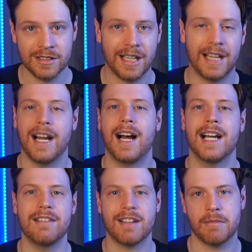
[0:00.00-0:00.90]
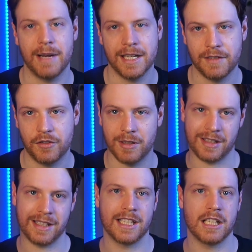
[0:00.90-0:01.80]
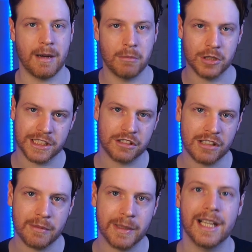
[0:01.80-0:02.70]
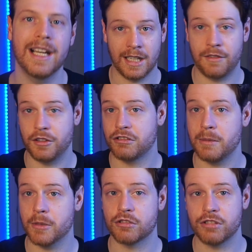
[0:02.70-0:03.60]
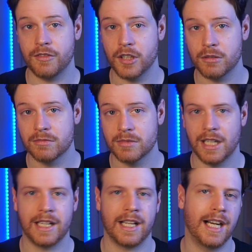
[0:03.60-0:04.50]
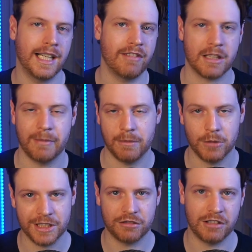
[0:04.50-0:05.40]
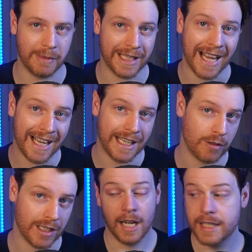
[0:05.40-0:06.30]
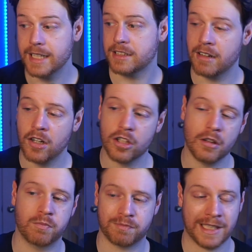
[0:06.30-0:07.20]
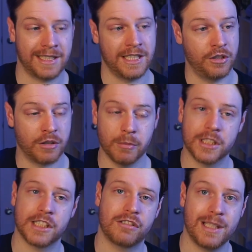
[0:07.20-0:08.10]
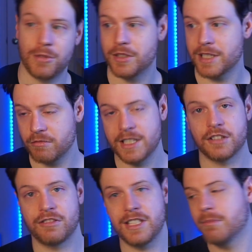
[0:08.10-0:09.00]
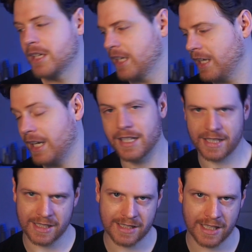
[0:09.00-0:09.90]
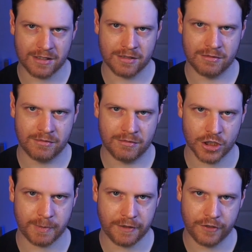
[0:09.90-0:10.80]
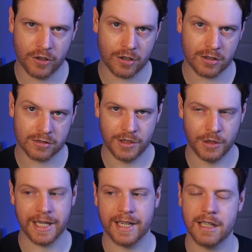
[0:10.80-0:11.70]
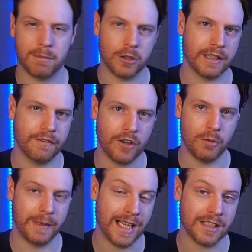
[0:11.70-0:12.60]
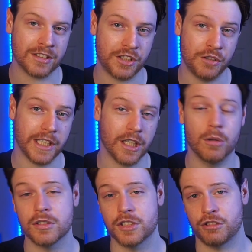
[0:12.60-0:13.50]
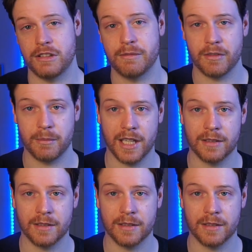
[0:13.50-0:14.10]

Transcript: I highly recommend if you are thinking about multi-streaming, and if you're streaming on Trovo, I highly recommend multi-streaming anyway. And yes, there are other places you can multi-stream using Restream, uh, and like I said, just before, you can get a plugin for OBS Studio to stream from there.